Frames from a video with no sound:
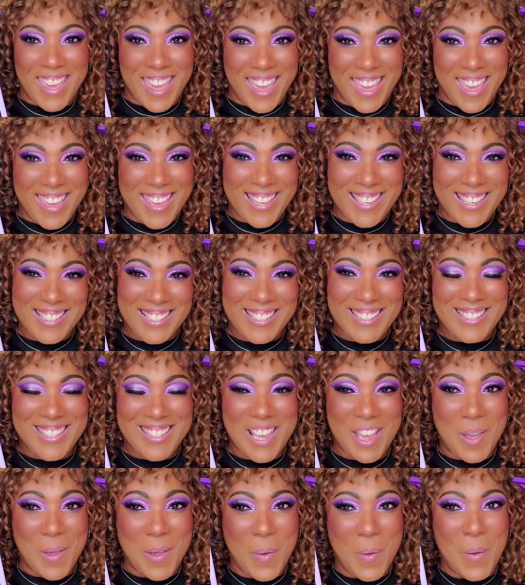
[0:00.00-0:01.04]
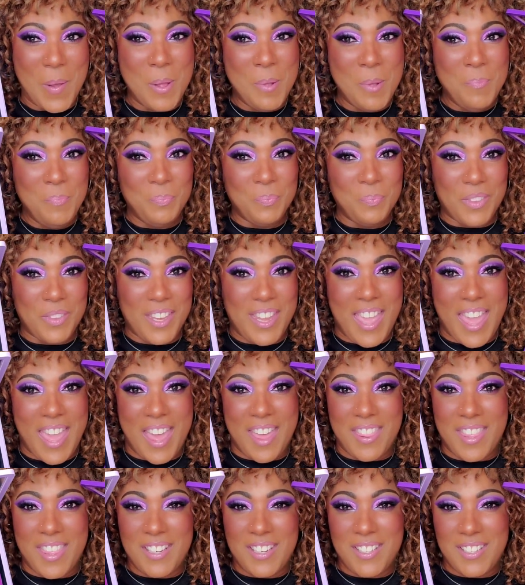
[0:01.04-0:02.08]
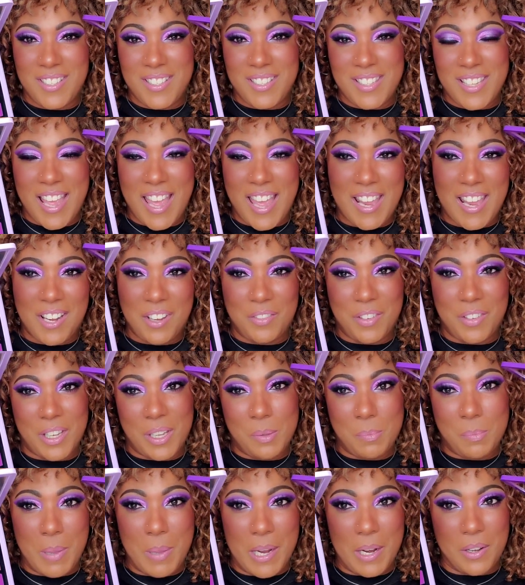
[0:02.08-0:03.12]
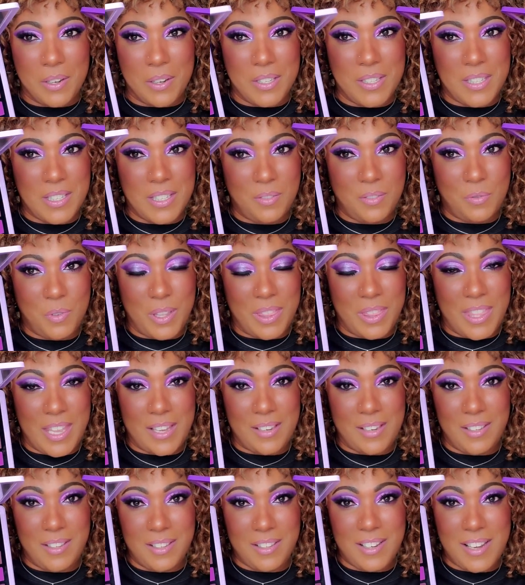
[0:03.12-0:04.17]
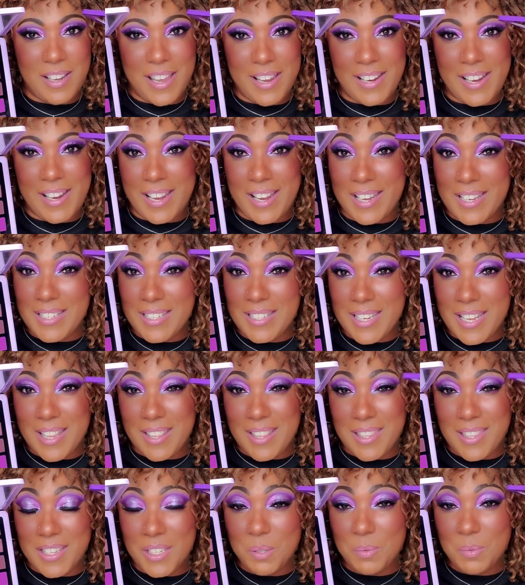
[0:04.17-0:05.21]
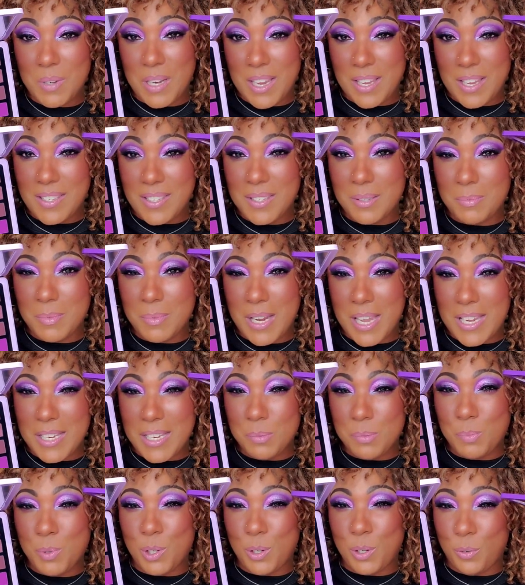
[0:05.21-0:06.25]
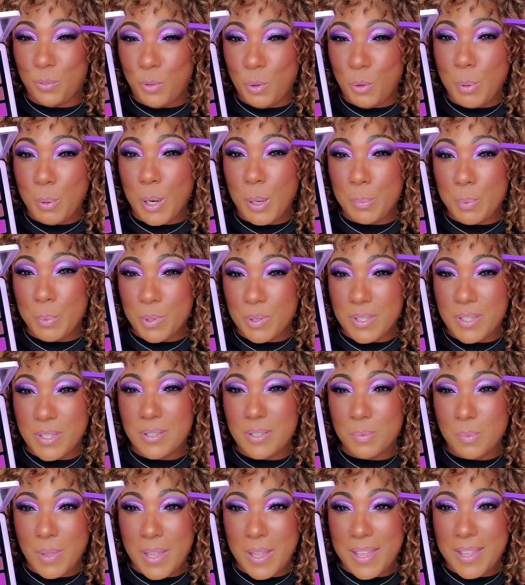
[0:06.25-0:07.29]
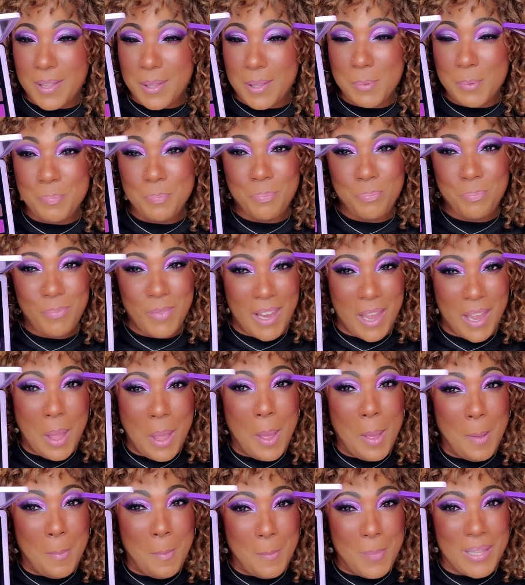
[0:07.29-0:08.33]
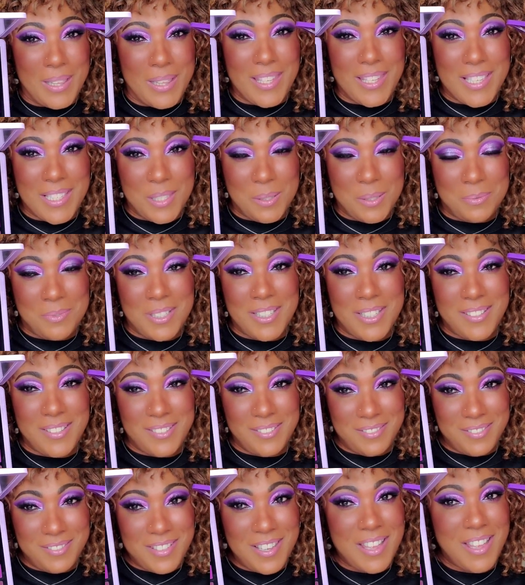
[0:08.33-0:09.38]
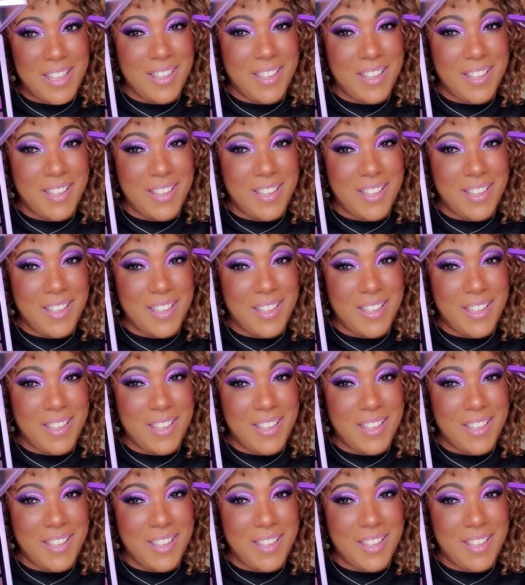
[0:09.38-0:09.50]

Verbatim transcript: okay, so yeah, that's just kind of a comparison of what they look like. Like I said, this one has some nice, beautiful purples as well, but this one